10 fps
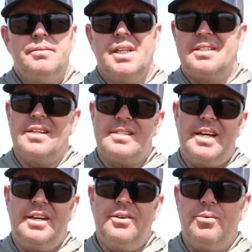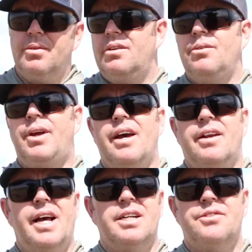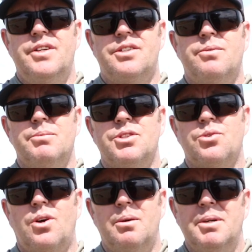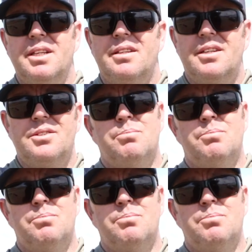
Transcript: That's not saying you can't catch fish from the shore, but